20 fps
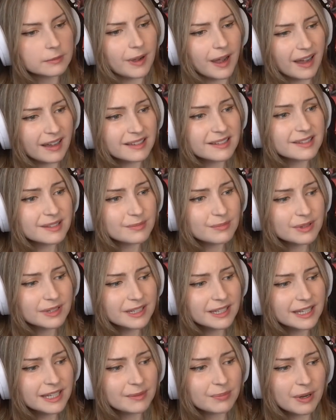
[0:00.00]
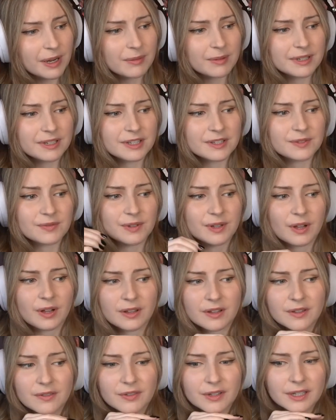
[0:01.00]
possibly he probably does feel
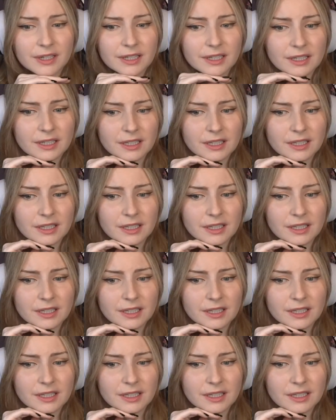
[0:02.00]
all of it.